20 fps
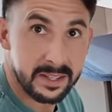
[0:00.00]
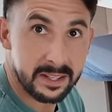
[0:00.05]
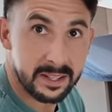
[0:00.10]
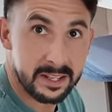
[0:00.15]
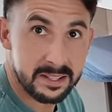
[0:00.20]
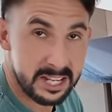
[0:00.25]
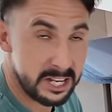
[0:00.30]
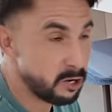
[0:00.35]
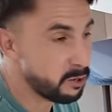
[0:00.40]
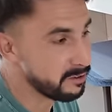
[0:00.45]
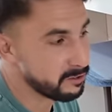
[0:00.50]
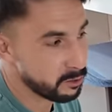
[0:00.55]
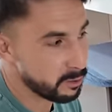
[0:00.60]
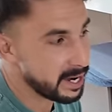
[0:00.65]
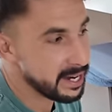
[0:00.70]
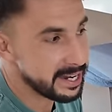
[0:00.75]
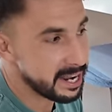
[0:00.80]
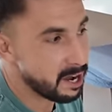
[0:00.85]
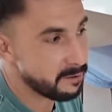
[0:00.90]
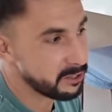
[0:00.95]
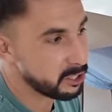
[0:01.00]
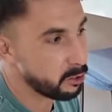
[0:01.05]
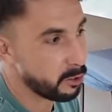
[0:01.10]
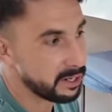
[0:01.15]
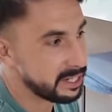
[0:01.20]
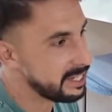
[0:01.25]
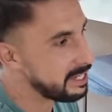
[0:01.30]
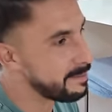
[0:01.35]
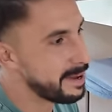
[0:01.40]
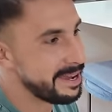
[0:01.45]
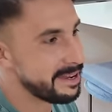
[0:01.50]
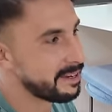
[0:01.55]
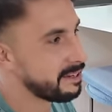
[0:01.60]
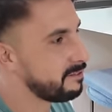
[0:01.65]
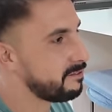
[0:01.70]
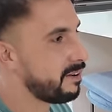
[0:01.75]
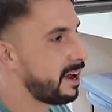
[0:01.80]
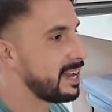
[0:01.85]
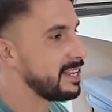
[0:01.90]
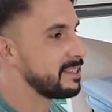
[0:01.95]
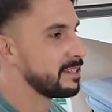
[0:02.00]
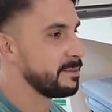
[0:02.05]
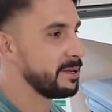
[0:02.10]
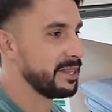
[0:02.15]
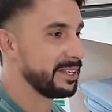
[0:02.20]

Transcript: Because I know even right now, if you go on eBay, you can find some